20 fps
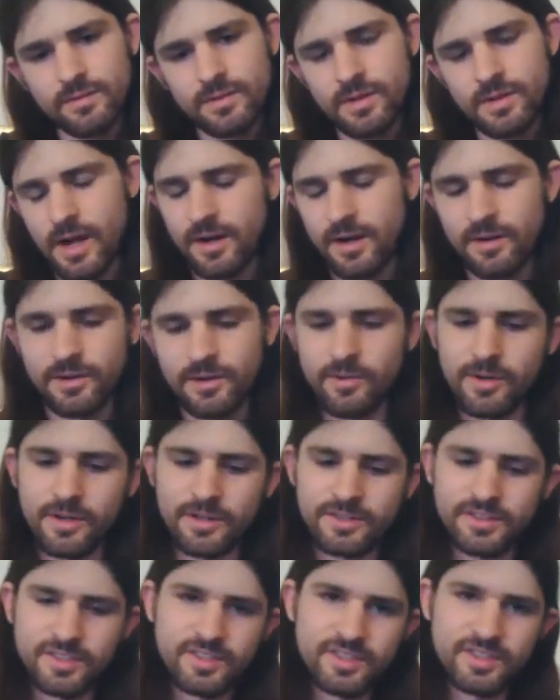don't know what else
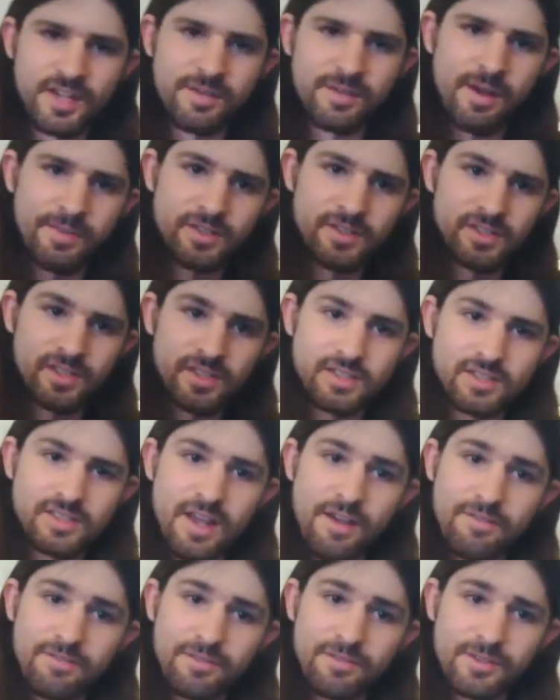to say about this.
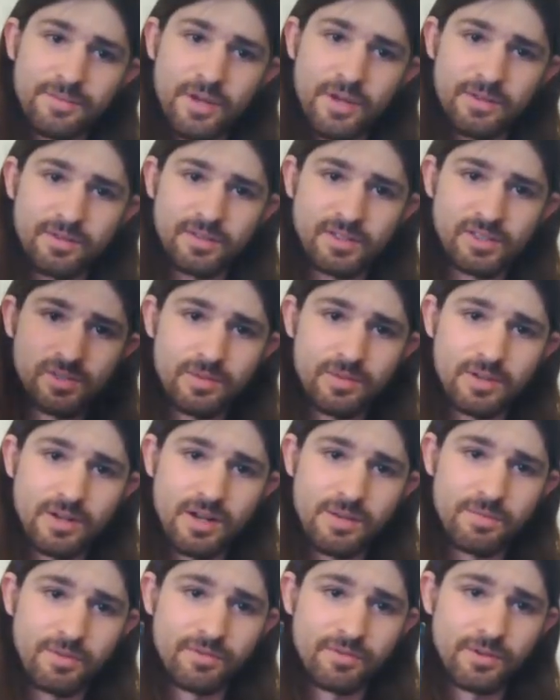Definitely pick this one up
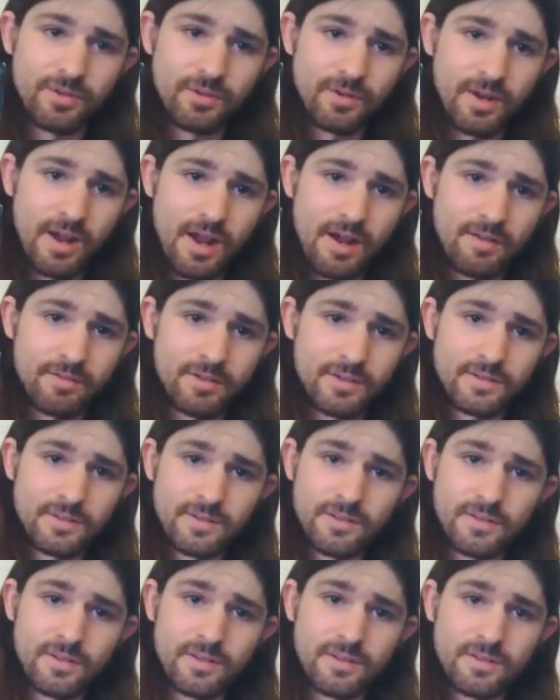if you don't have it.
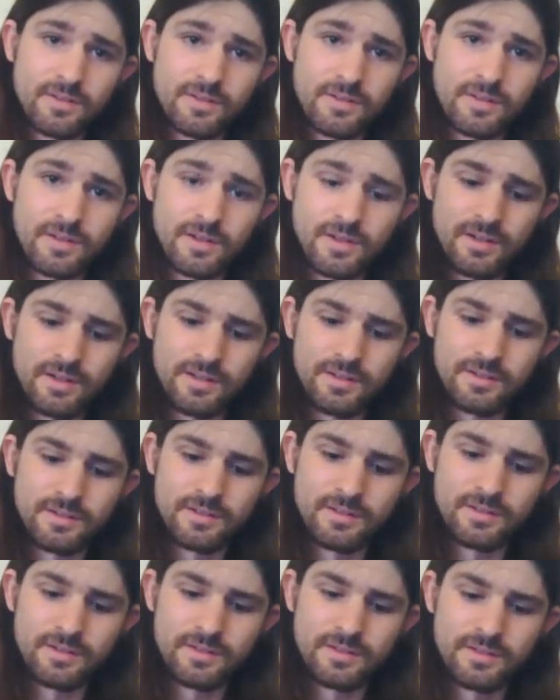You
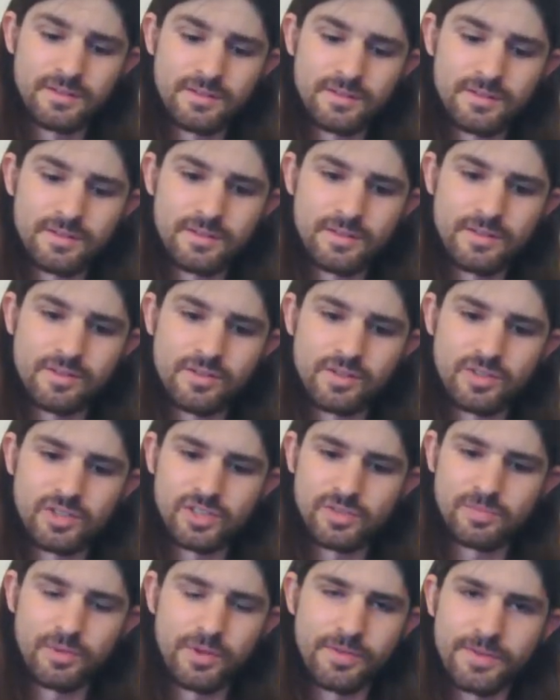can just
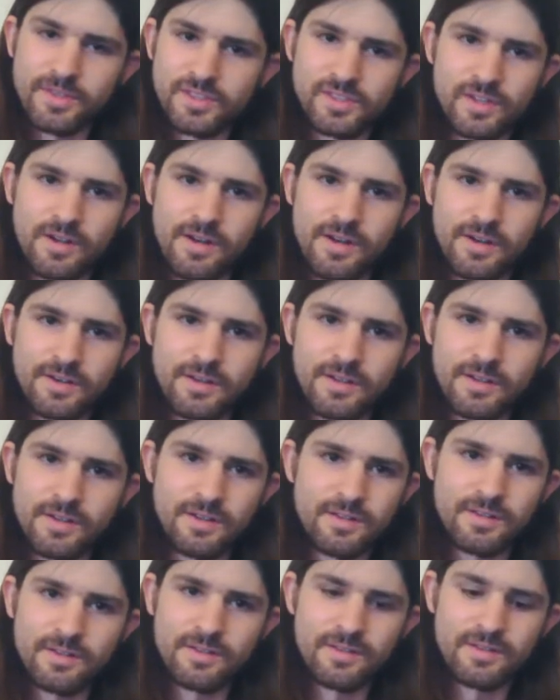put this on
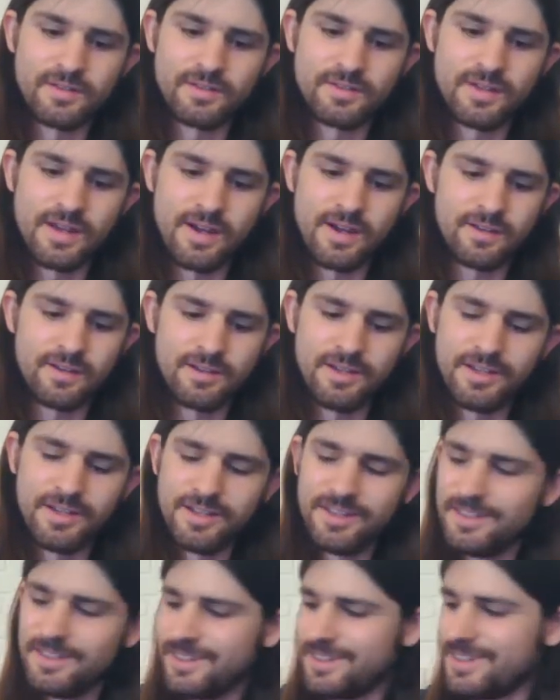and, yeah,
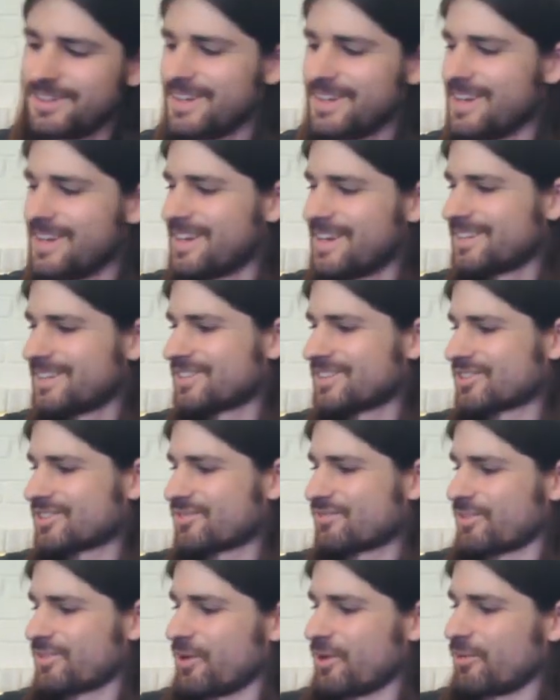just
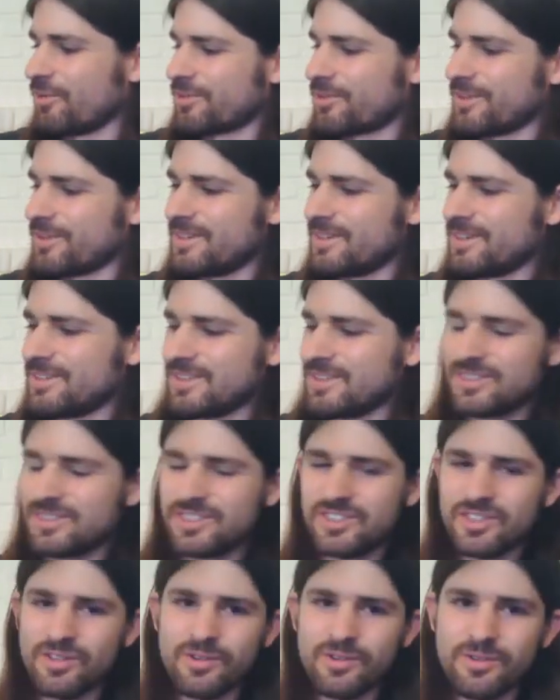flow with it. It is
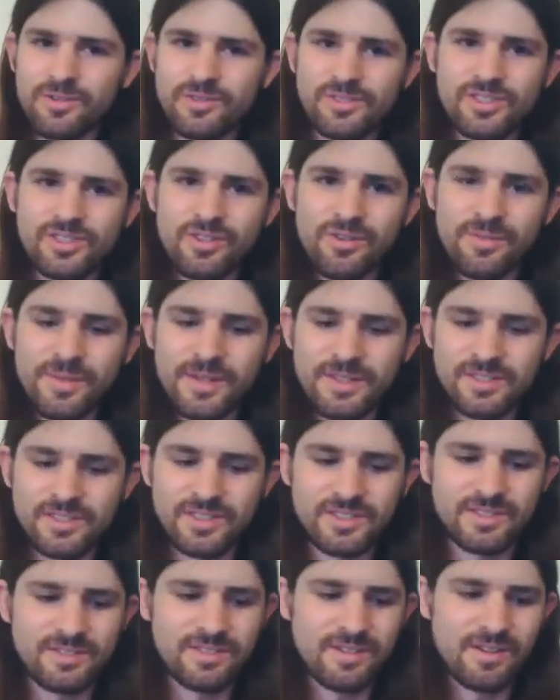so, so
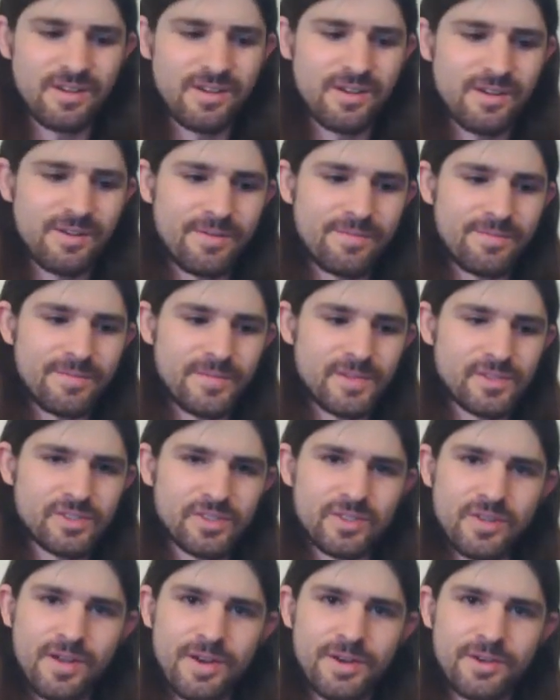amazing. There's a
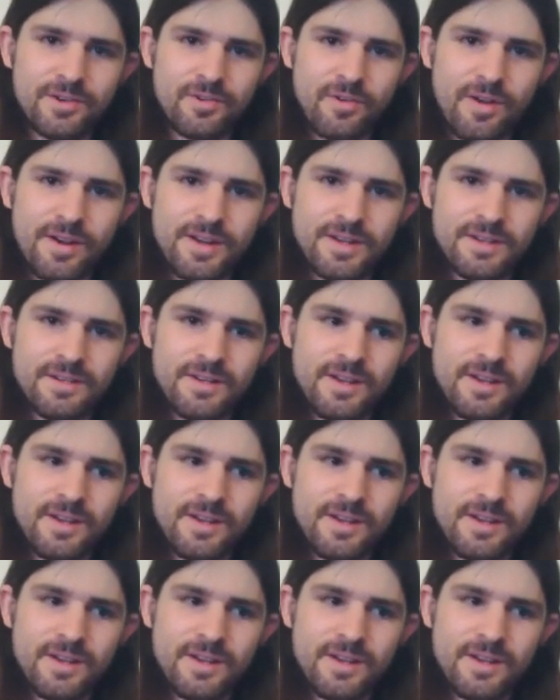lot of great